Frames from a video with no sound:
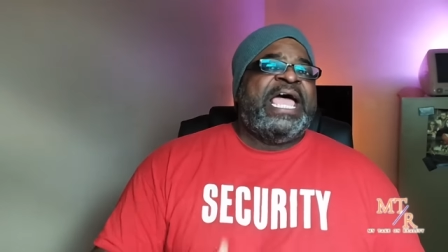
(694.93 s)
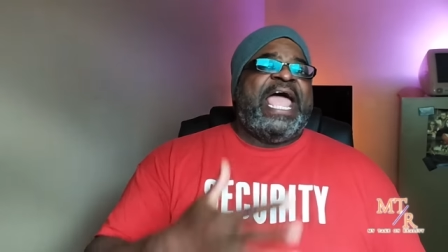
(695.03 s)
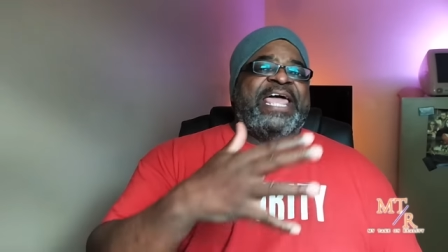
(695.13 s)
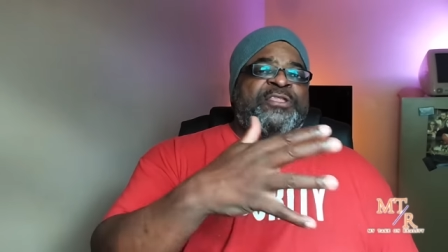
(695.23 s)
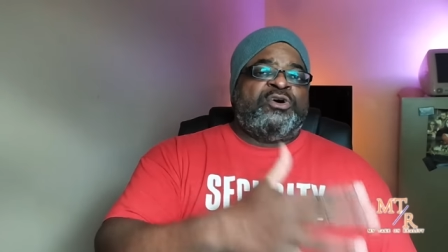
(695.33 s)

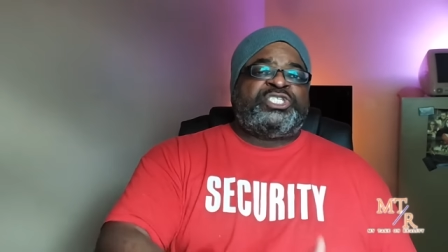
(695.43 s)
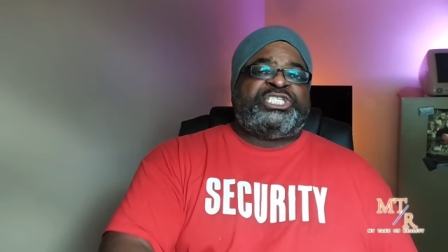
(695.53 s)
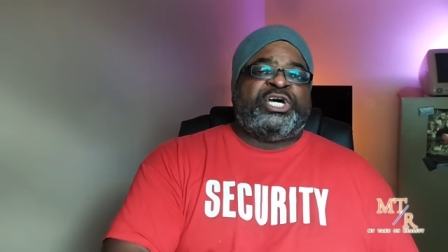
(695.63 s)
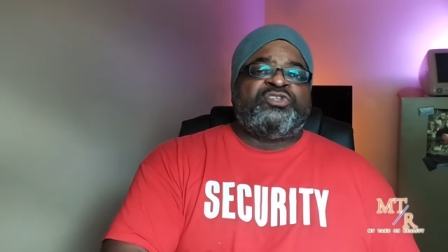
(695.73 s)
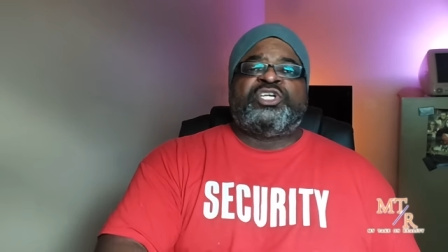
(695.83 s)
and those
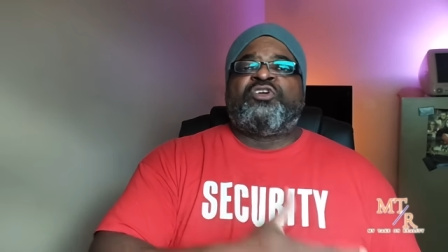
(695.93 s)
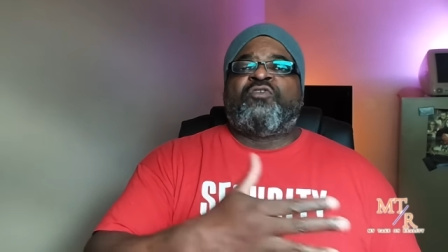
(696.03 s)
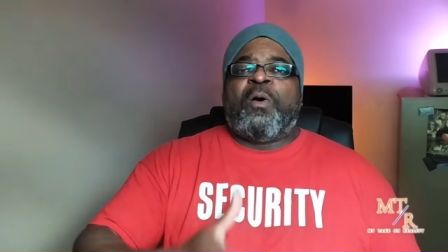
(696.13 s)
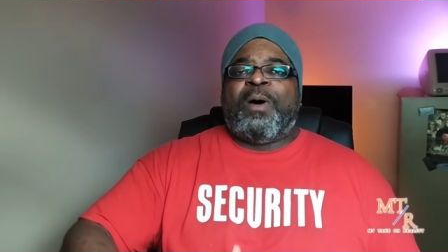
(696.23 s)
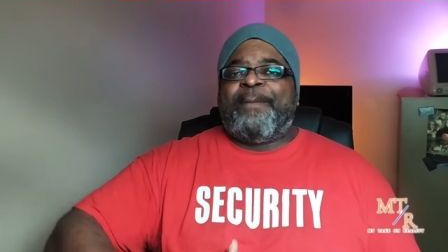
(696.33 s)
children
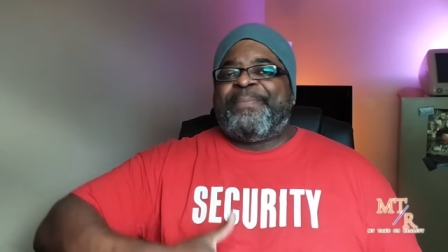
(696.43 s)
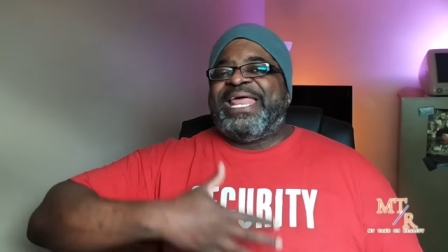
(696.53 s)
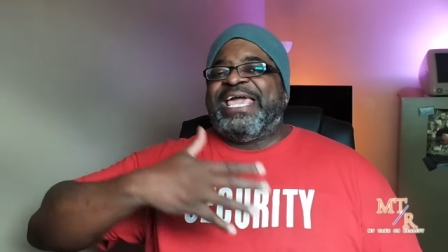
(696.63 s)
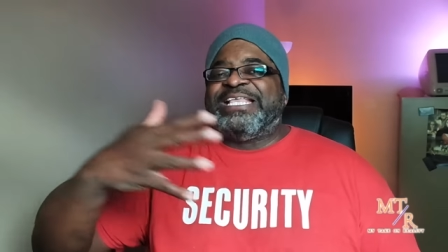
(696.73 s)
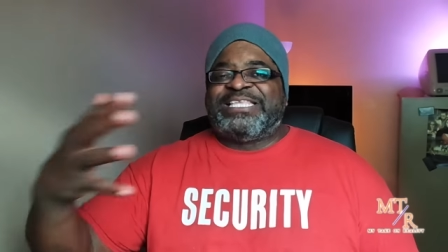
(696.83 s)
grow up and
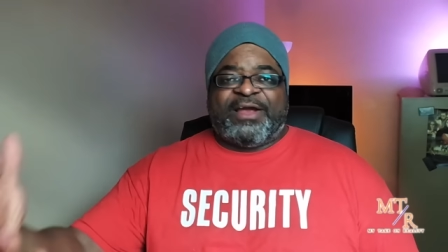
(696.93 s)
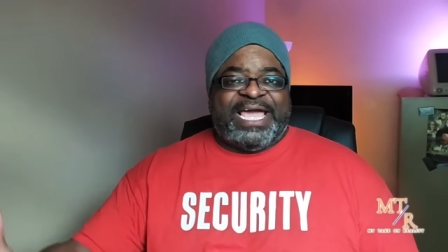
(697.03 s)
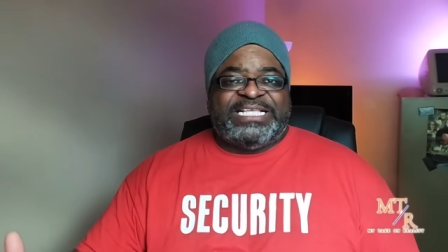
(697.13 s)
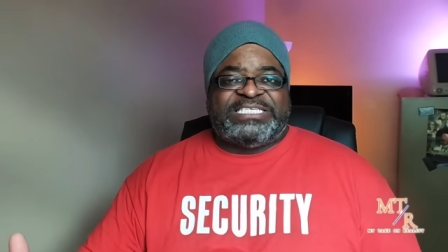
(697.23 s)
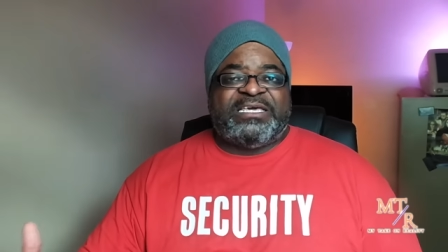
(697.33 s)
they hit their
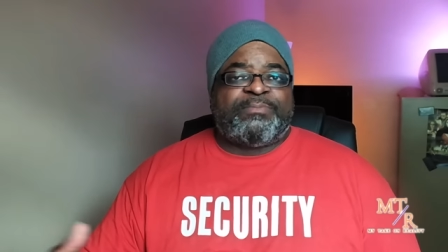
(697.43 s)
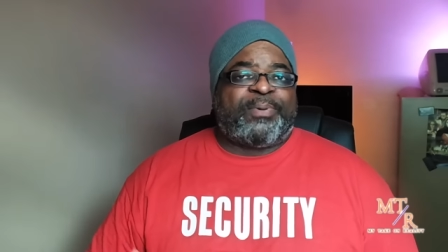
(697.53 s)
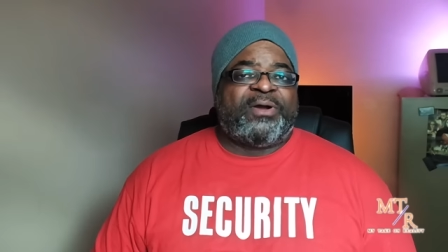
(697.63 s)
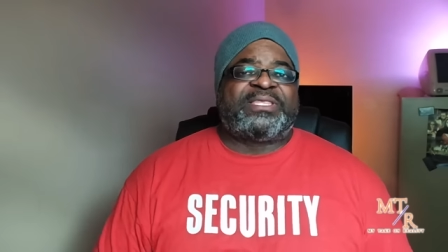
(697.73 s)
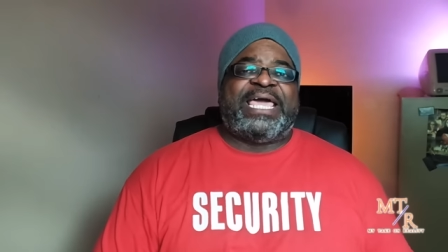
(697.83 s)
18th
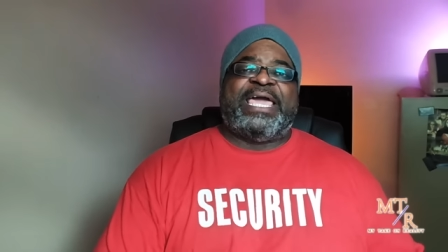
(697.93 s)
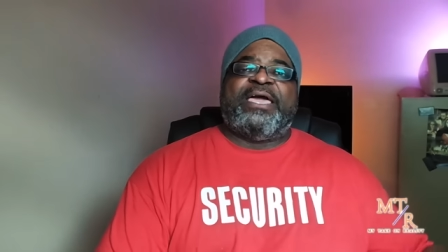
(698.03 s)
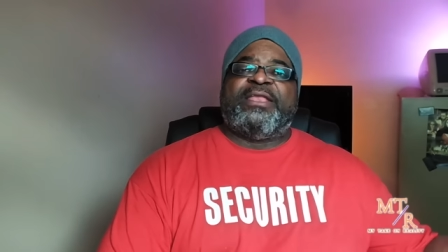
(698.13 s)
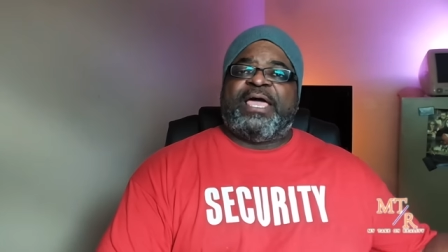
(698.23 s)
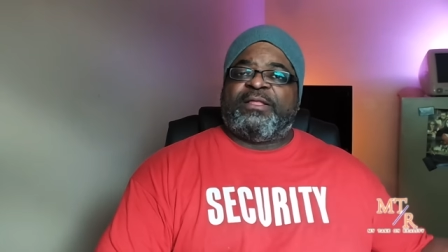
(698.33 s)
birthday
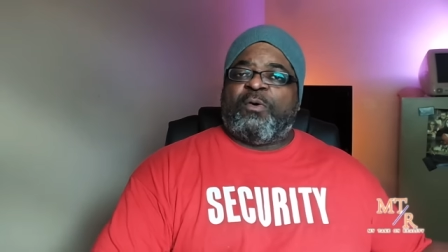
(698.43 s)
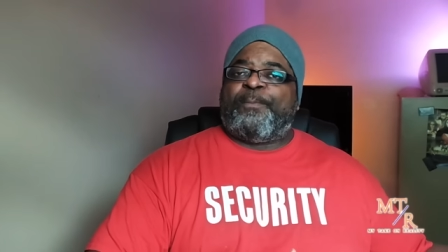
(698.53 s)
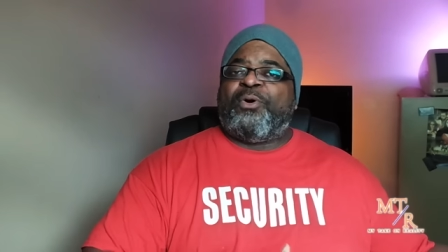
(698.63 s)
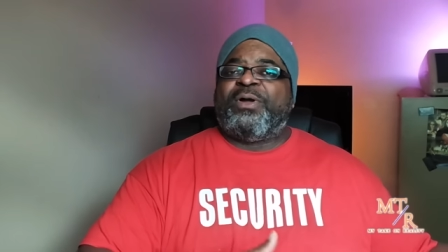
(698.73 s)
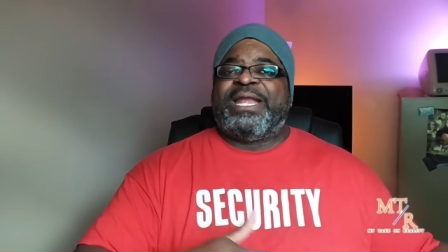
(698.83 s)
and that
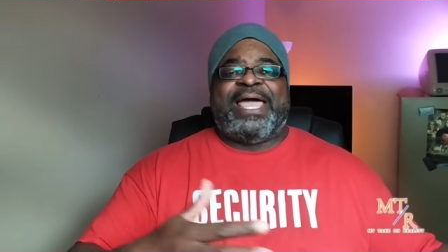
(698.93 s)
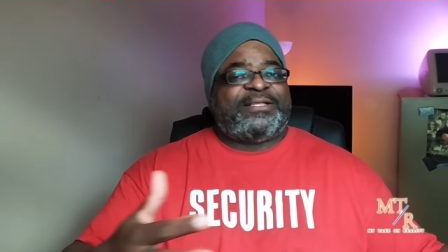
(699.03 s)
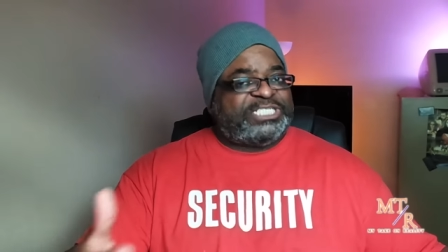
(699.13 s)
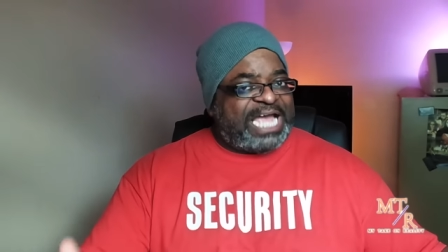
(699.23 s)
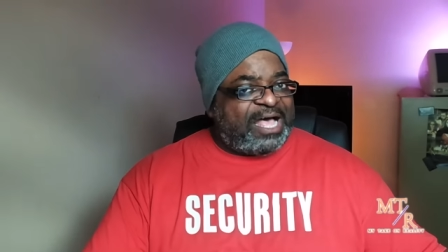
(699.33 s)
upon that
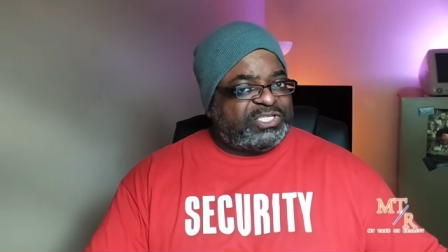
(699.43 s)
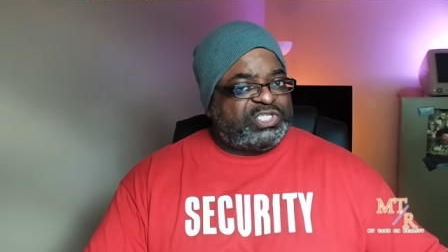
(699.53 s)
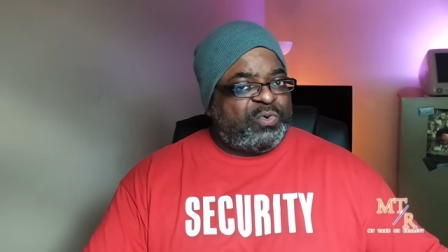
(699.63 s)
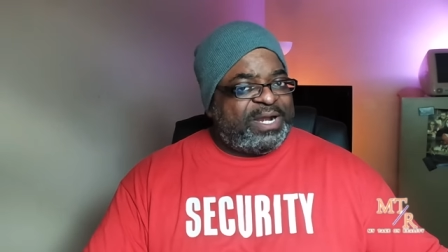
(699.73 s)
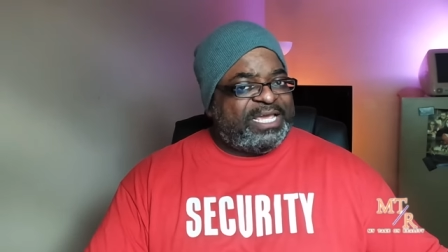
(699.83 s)
child's
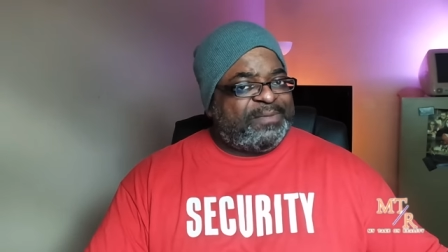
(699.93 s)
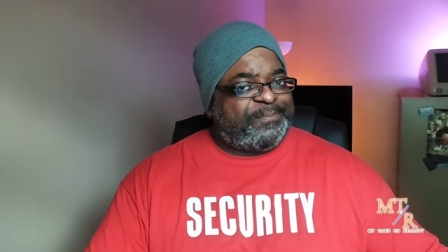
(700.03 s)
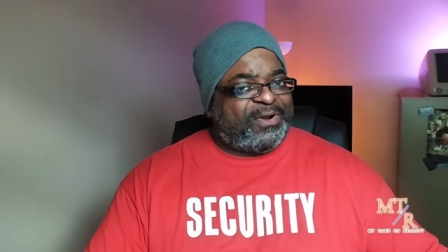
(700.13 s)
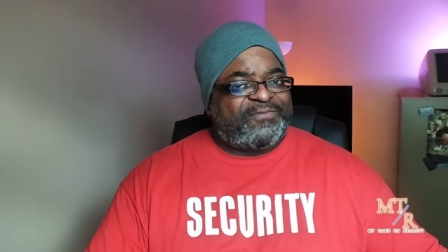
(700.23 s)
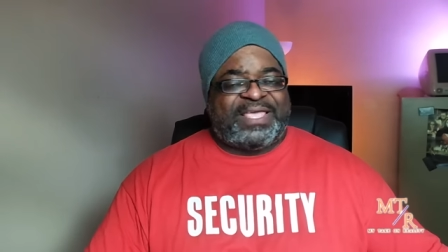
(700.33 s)
20th
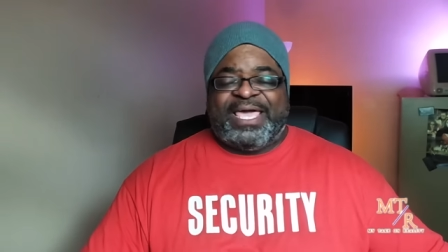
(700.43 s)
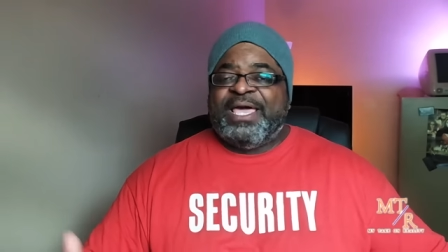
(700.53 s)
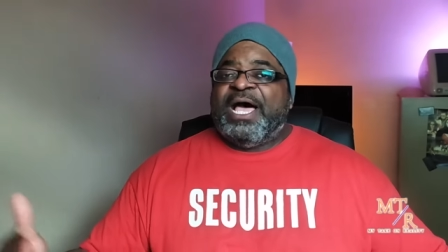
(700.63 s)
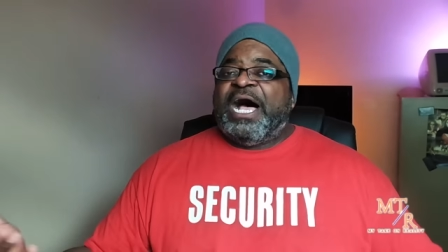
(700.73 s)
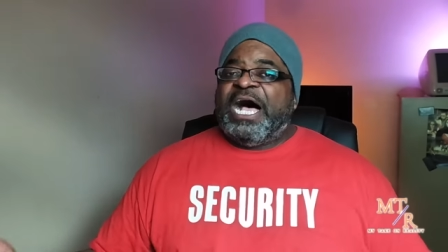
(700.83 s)
birthday
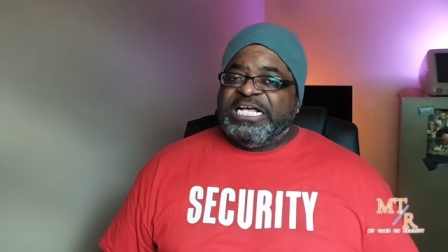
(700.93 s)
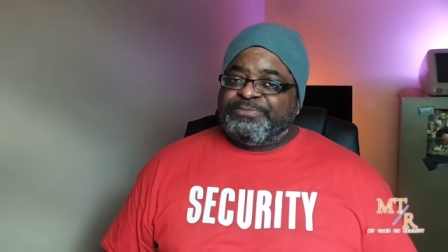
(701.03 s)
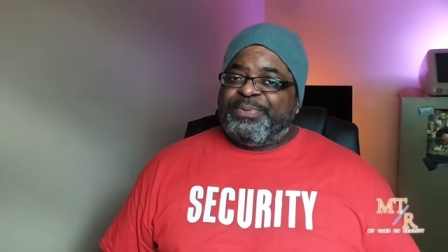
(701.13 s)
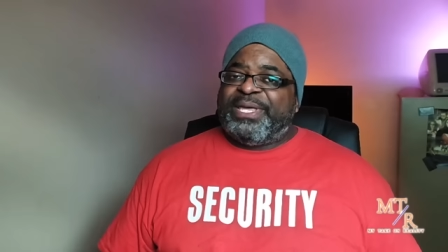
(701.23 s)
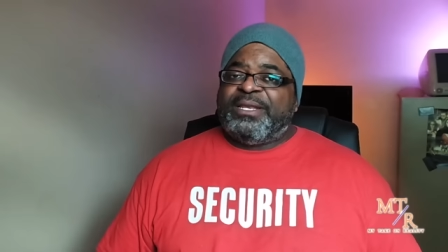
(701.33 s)

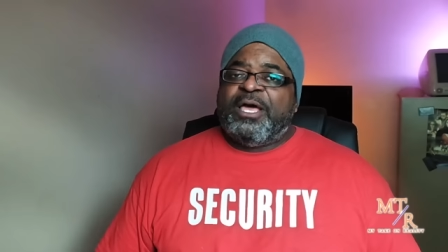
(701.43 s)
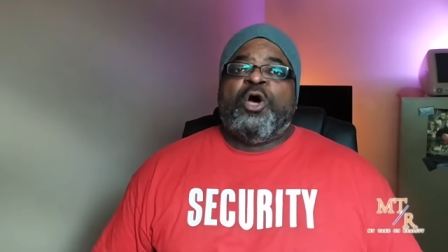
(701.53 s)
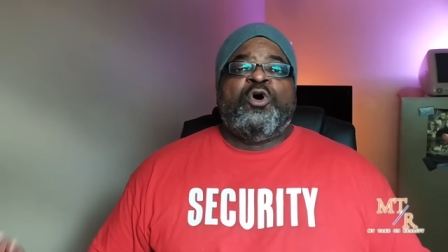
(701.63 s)
husband